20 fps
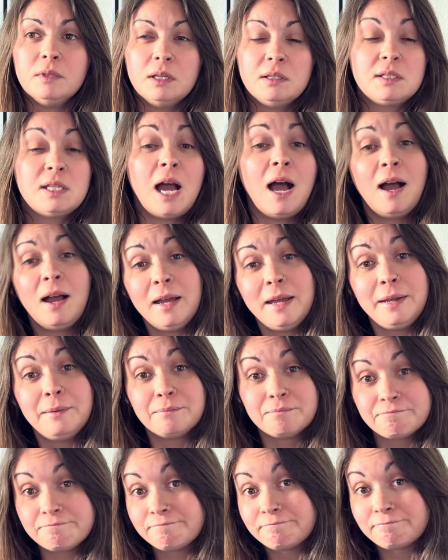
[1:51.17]

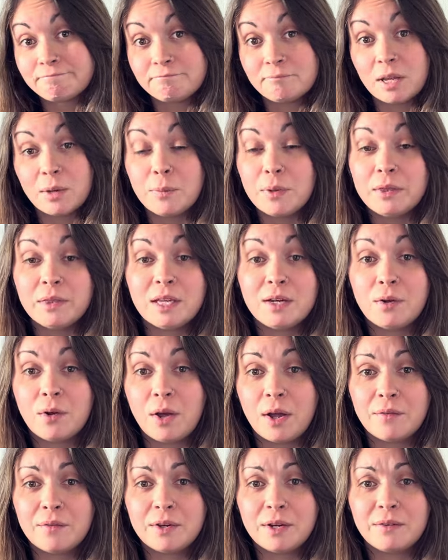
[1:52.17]
time. Maybe they don't
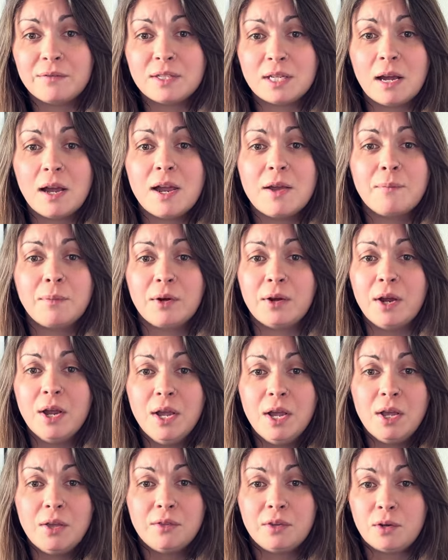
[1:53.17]
have enough time, or
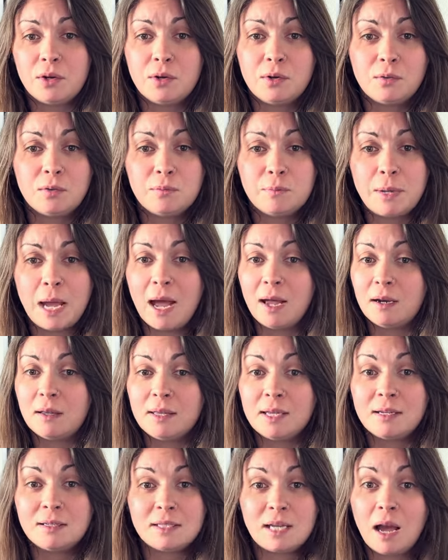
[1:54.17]
they're
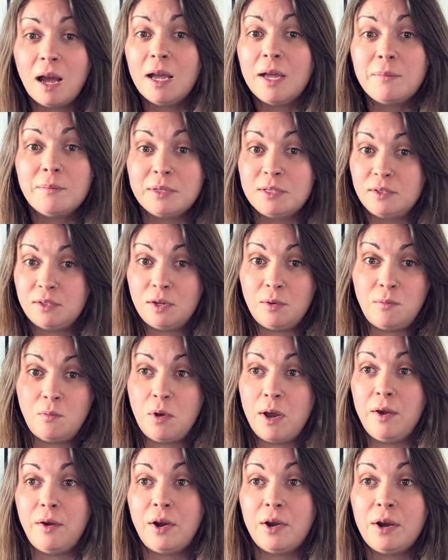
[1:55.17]
battling time in some
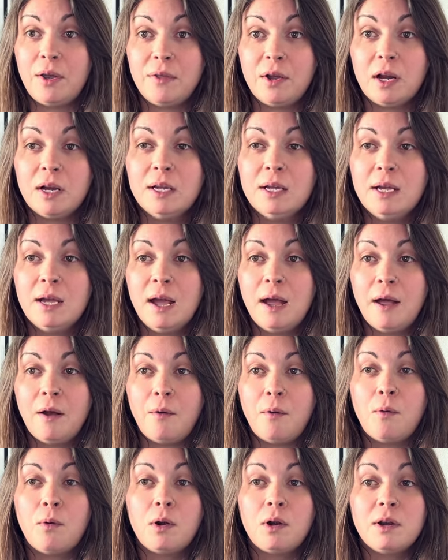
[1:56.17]
way or another,
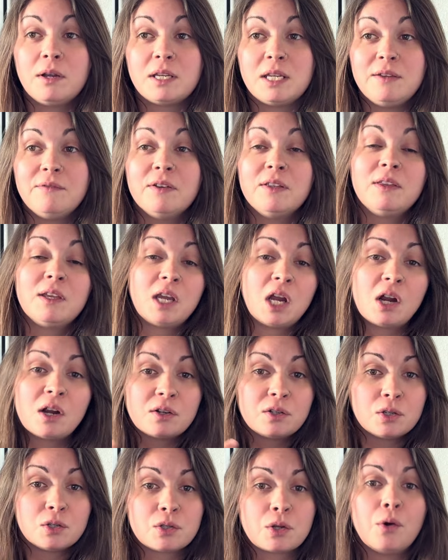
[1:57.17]
or even the
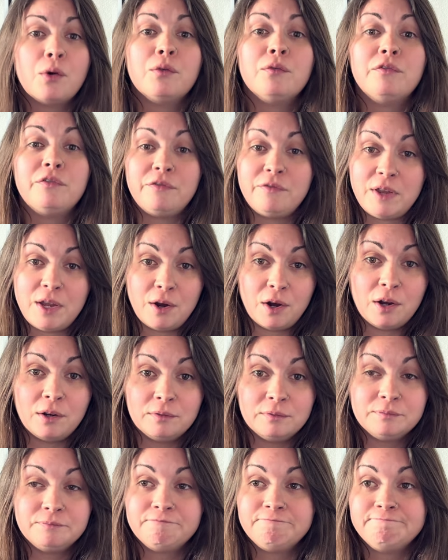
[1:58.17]
character's own fear.
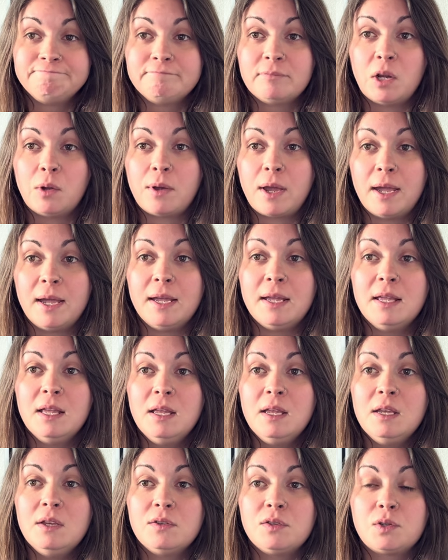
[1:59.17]
Okay,
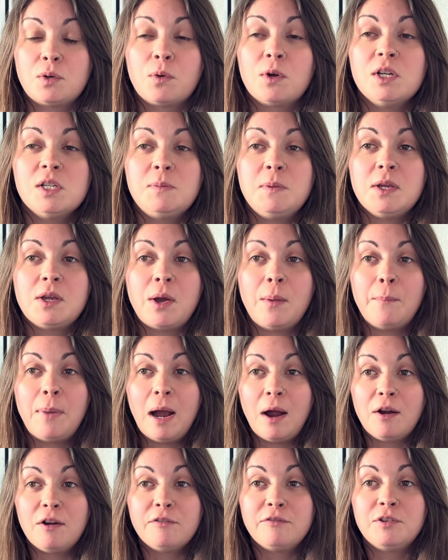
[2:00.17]
stories become
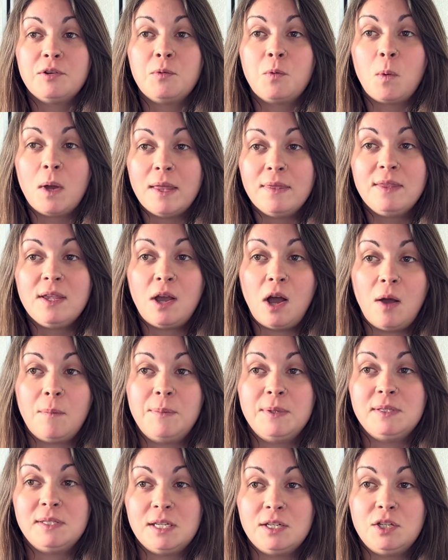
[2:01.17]
powerful when the
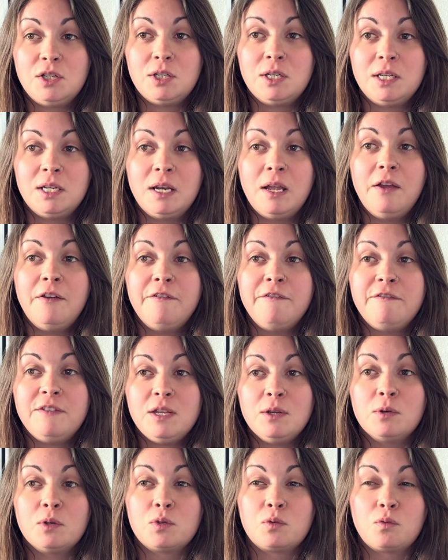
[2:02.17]
opposition feels